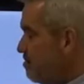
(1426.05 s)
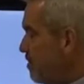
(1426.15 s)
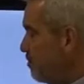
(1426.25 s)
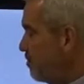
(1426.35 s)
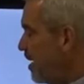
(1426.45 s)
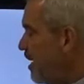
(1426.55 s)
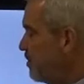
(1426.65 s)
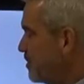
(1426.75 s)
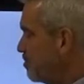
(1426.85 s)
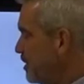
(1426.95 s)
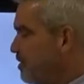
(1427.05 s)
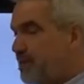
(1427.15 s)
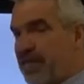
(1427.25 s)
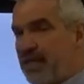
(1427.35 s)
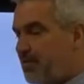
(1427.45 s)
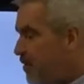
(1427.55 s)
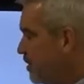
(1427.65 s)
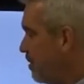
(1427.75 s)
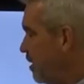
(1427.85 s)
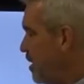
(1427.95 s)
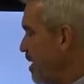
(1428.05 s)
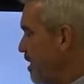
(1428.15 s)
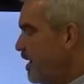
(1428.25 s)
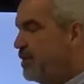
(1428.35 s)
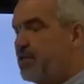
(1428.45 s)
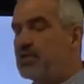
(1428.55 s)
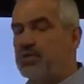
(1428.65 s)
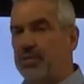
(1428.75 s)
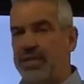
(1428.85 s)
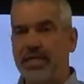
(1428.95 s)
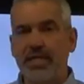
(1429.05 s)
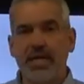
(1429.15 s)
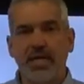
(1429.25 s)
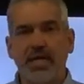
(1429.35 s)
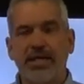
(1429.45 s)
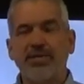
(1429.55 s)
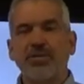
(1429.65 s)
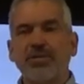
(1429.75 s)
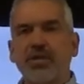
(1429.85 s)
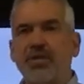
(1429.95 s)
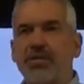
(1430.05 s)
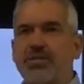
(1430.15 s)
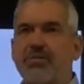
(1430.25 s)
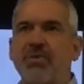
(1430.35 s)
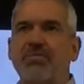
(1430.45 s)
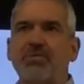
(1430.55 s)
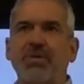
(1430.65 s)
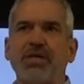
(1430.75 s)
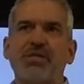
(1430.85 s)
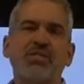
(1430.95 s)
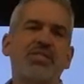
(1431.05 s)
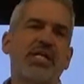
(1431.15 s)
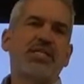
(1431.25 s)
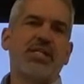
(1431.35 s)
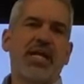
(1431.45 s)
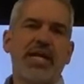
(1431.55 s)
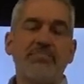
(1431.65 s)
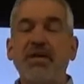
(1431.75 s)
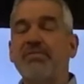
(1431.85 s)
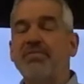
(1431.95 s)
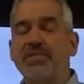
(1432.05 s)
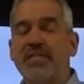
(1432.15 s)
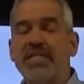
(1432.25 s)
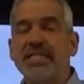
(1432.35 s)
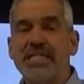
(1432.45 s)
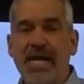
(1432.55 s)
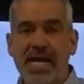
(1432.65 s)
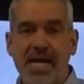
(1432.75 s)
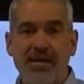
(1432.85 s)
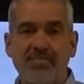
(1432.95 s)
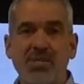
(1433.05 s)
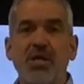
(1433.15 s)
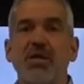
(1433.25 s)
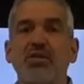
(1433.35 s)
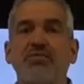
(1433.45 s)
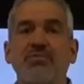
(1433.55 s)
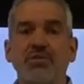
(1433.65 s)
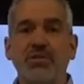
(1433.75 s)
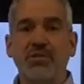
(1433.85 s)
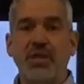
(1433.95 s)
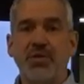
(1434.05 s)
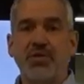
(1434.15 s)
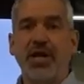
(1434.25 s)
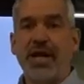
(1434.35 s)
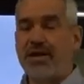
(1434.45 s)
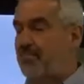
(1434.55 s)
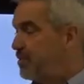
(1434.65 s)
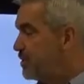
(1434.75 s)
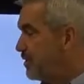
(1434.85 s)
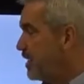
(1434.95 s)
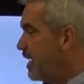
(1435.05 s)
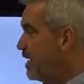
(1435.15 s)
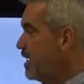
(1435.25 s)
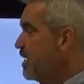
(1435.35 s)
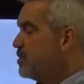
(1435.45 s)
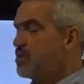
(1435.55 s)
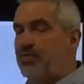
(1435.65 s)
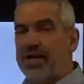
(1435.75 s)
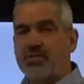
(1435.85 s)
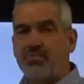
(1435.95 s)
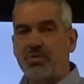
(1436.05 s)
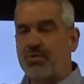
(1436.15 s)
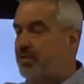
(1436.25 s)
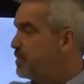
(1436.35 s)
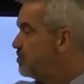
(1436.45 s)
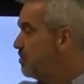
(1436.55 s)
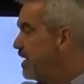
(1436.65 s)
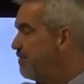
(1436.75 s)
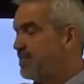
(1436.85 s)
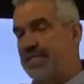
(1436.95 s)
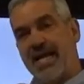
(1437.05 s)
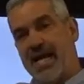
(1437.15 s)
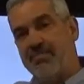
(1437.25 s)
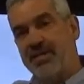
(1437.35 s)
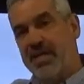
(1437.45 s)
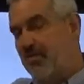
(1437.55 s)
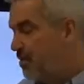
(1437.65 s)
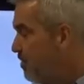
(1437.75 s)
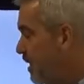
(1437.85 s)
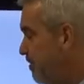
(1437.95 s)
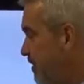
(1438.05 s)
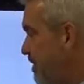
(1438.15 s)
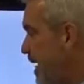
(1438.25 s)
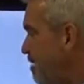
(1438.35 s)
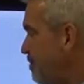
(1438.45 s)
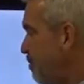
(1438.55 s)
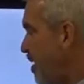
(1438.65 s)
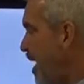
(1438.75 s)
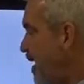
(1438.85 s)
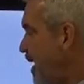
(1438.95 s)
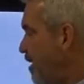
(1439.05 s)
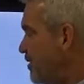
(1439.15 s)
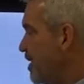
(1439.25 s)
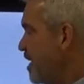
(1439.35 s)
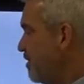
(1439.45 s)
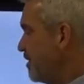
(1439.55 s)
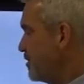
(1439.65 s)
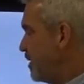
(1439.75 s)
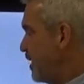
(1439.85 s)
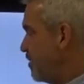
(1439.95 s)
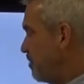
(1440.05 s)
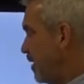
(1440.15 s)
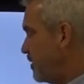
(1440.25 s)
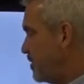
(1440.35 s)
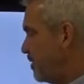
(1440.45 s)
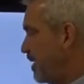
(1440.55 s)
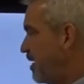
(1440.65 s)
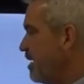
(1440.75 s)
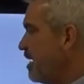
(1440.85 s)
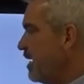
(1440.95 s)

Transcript: But right now we just want to deal with the inrush current. Usually, inrush current is somewhere between 6 and 8, maybe even 10 times the full load amperage, okay? So that's one of the reasons we have a time delay. We want to give it time to ride out this inrush, okay?